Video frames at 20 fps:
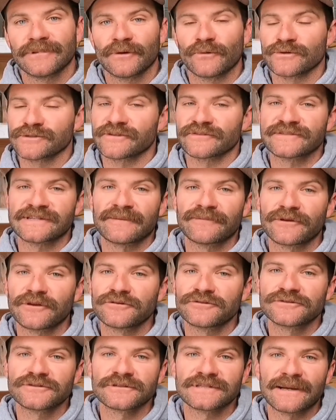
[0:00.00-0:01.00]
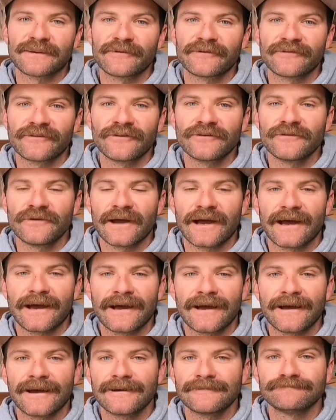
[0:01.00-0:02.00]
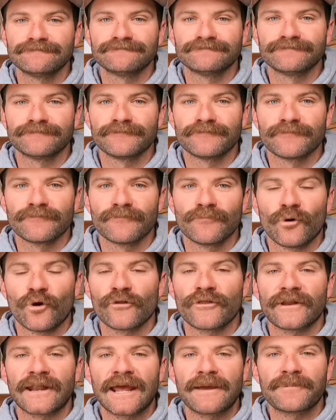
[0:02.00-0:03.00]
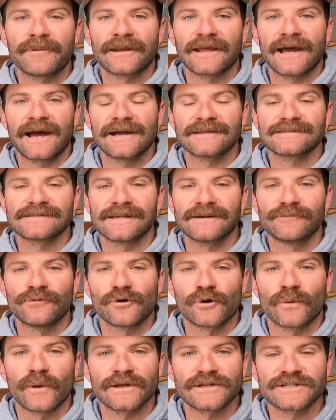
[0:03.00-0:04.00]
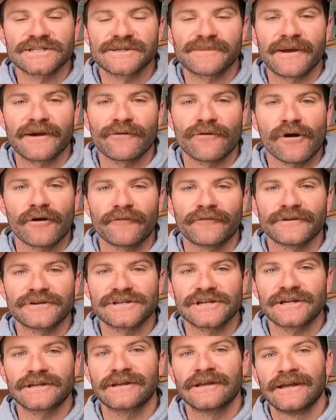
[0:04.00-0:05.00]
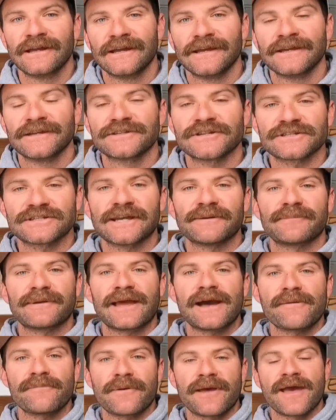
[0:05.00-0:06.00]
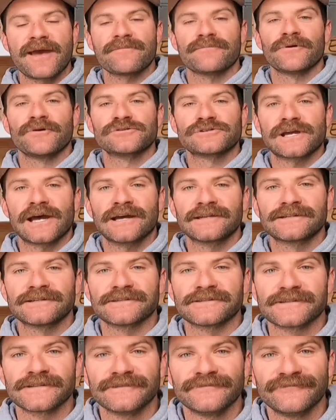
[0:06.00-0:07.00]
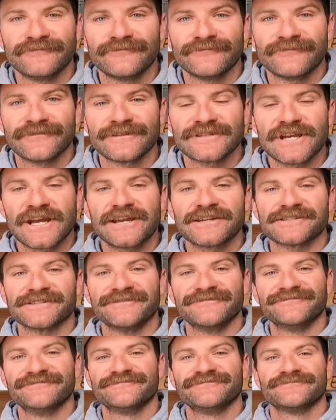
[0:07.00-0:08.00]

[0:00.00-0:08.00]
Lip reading: it was of some use to some of you. More than happy to answer more questions about rock fishing. Just hit me up at Moocher Hunters. Cheers.